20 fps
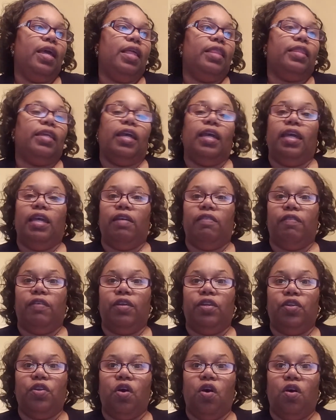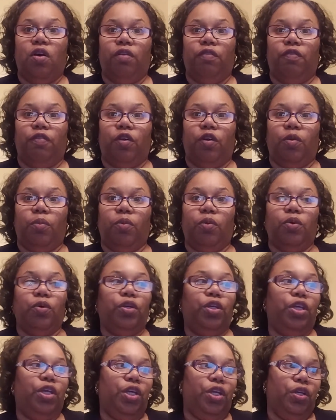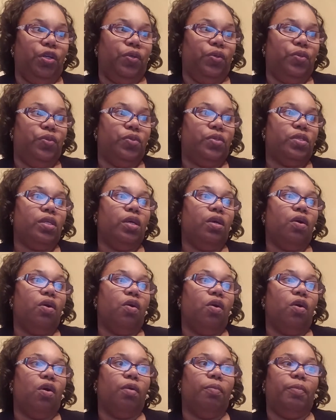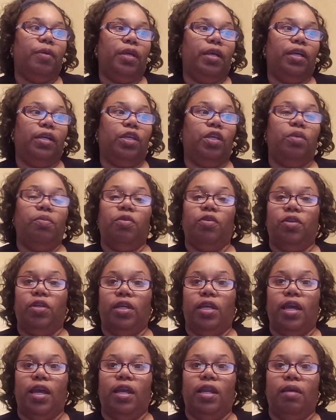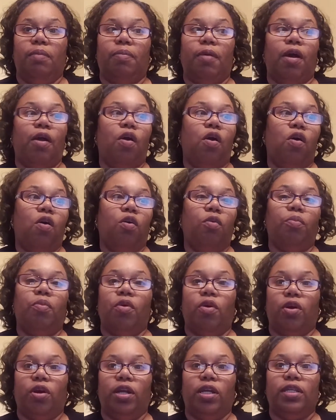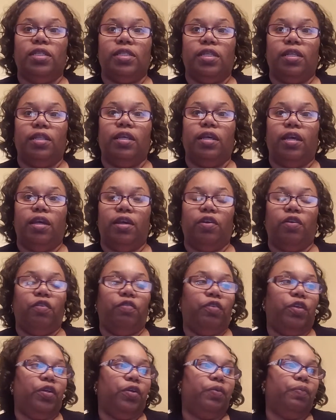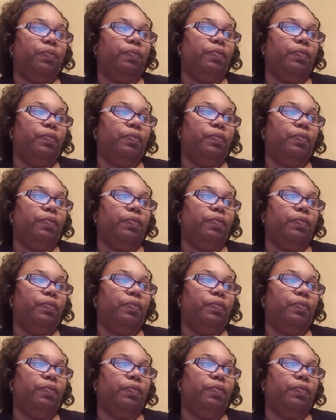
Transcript: that even nonverbal cues are being communicated by all parties in the interview,